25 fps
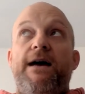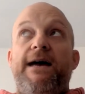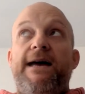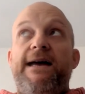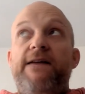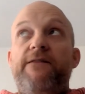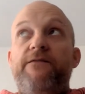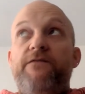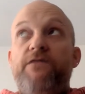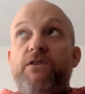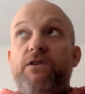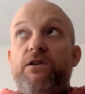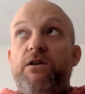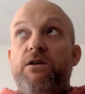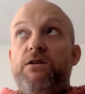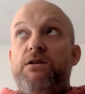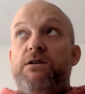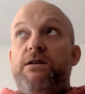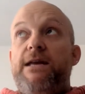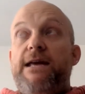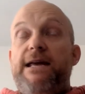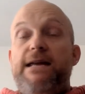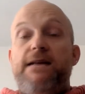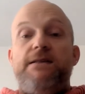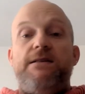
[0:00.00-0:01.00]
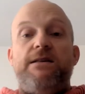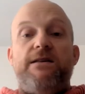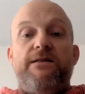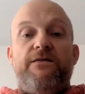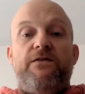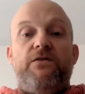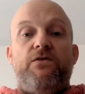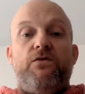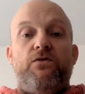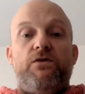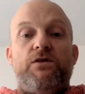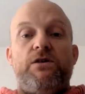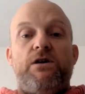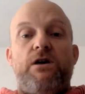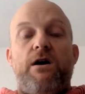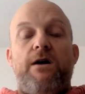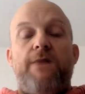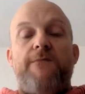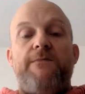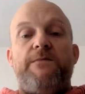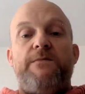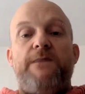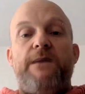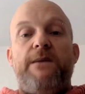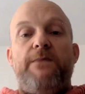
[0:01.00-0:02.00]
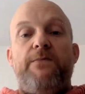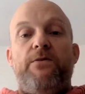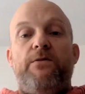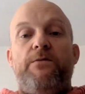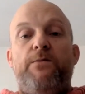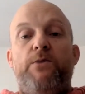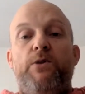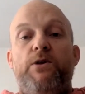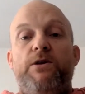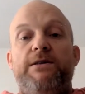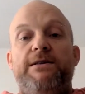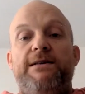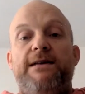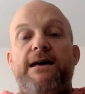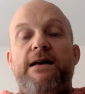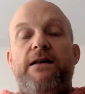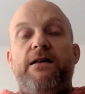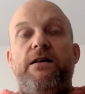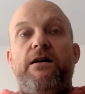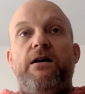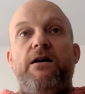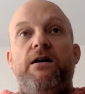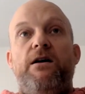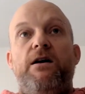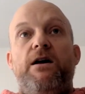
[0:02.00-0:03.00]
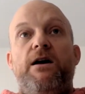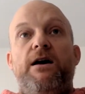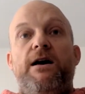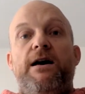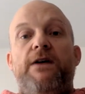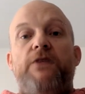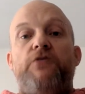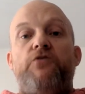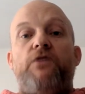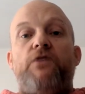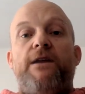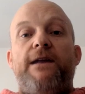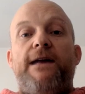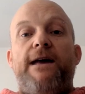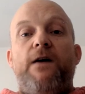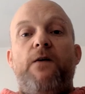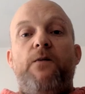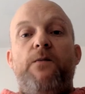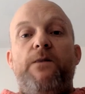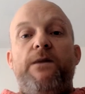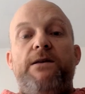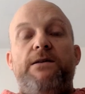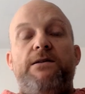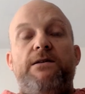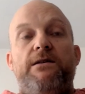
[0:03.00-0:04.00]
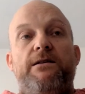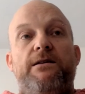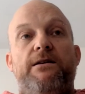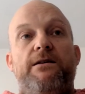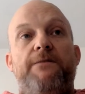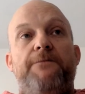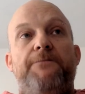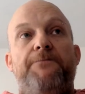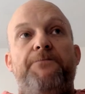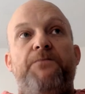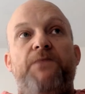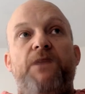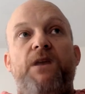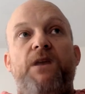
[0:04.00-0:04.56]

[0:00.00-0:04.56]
even in difficult times people are pulling together and trying to help each other.